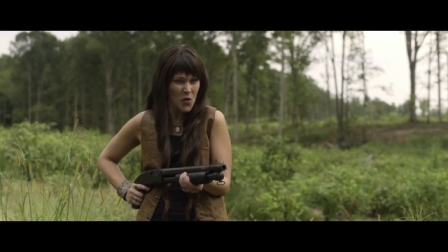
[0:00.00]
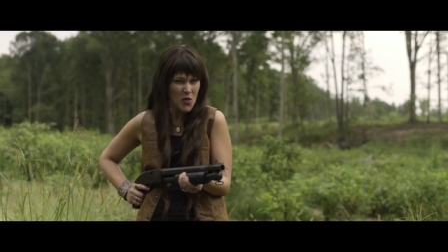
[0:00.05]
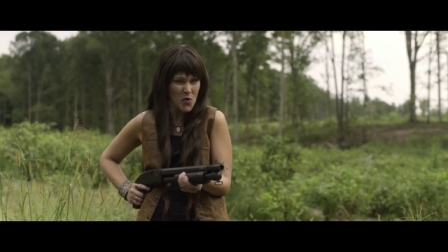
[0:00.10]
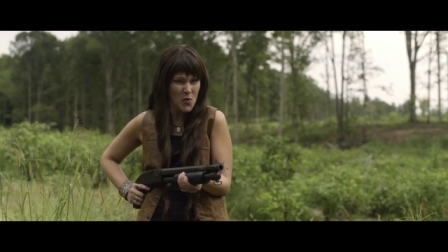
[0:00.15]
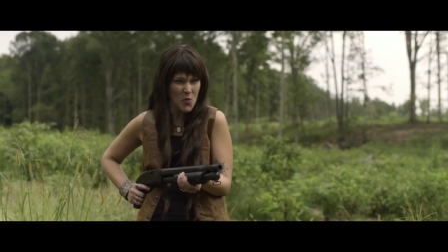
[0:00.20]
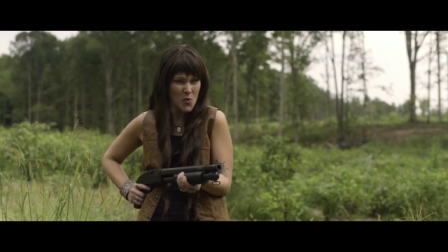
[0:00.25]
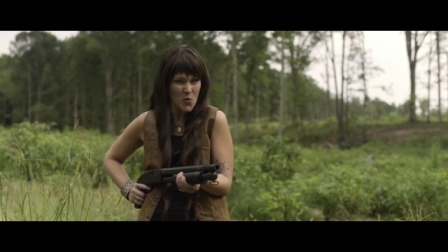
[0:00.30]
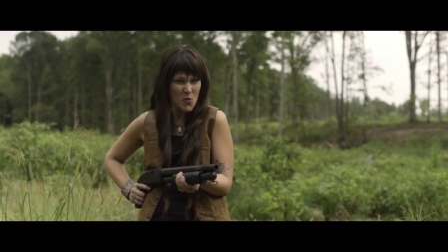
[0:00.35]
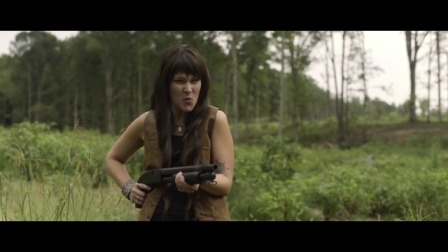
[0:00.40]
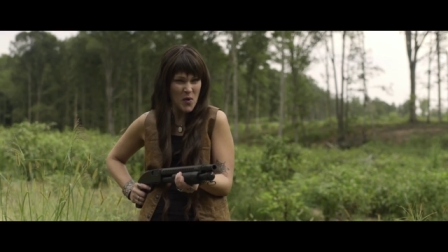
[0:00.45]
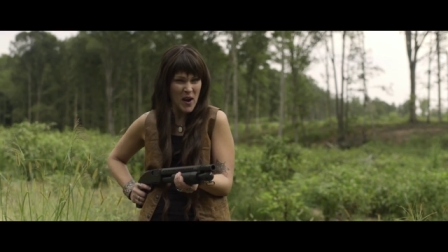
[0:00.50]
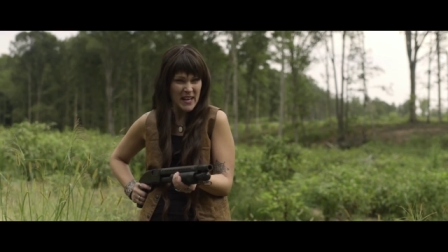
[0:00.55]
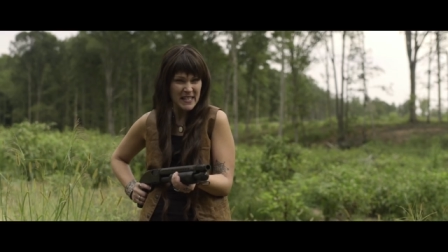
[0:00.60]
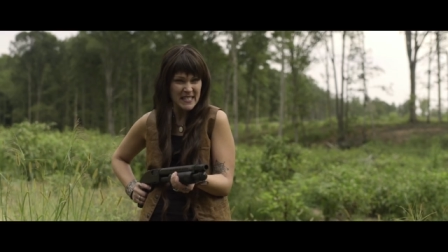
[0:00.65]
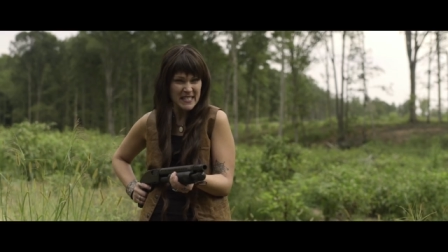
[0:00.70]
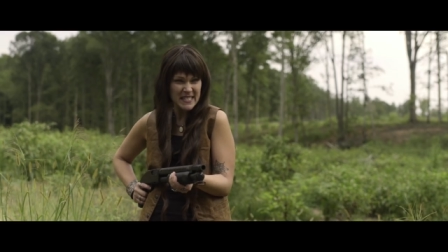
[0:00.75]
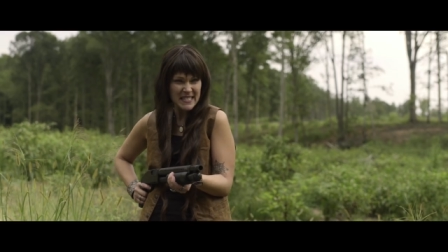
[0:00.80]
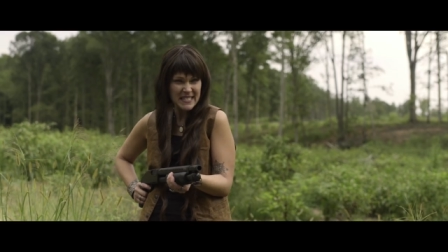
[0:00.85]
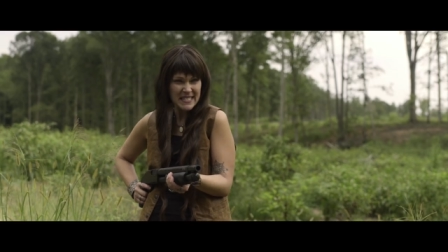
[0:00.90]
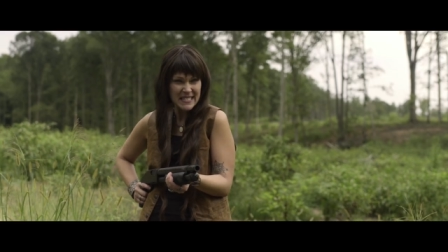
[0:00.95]
the
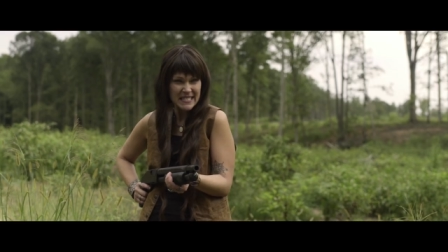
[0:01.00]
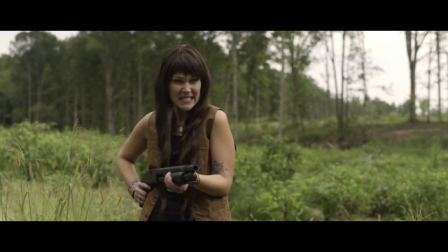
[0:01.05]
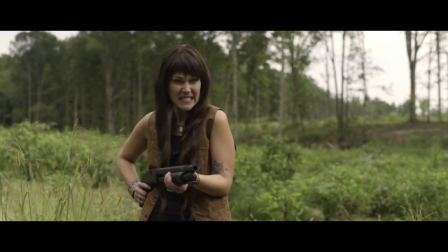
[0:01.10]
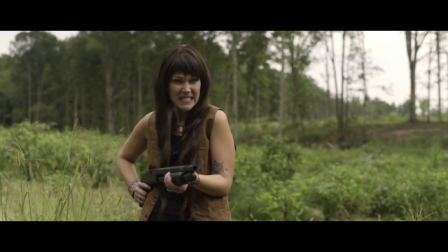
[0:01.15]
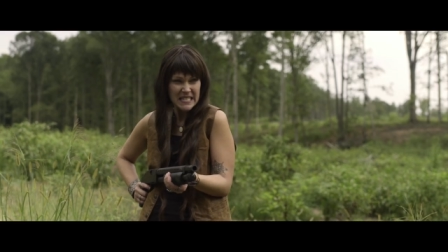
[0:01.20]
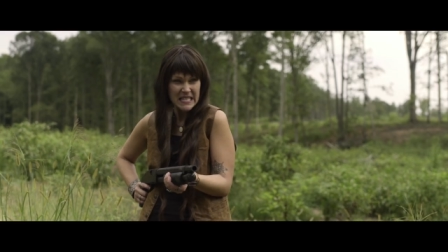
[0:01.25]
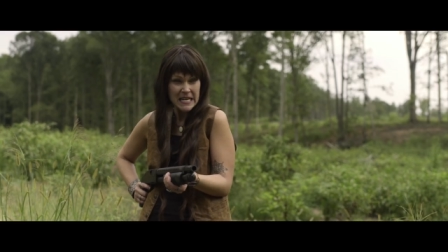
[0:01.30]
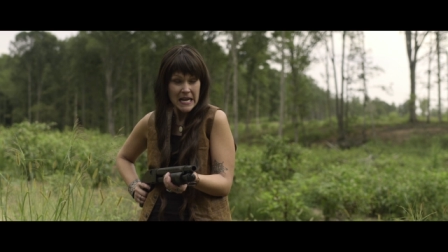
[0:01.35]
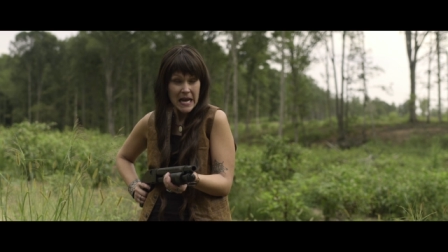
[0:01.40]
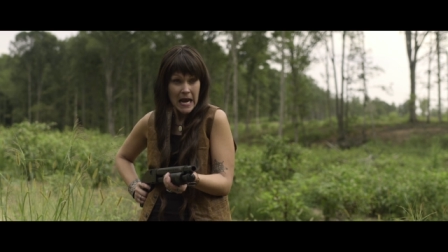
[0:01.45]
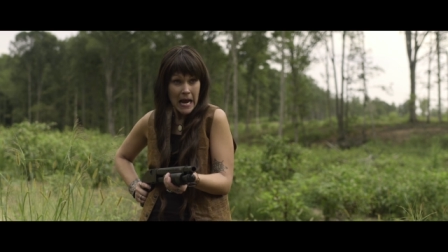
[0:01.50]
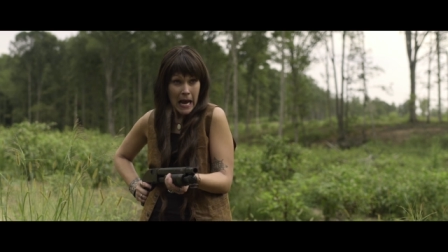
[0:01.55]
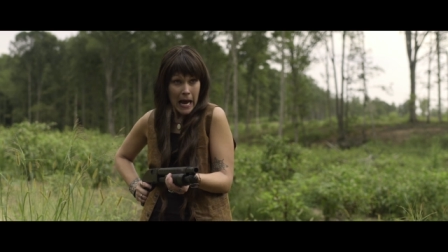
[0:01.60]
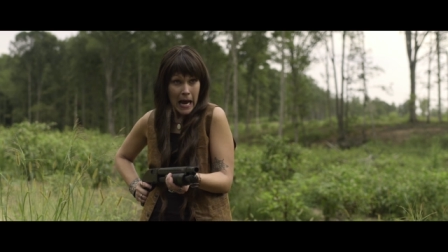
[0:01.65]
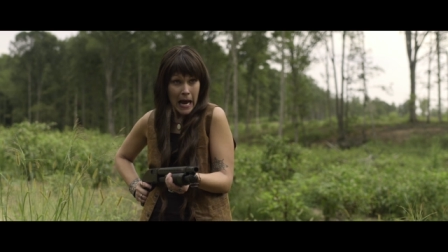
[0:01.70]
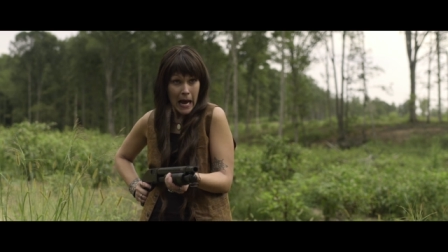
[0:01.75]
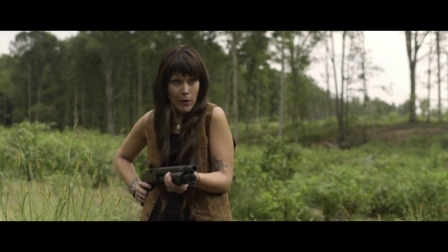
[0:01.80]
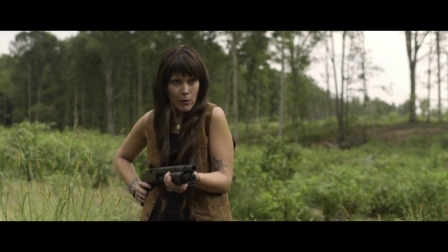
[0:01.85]
rest.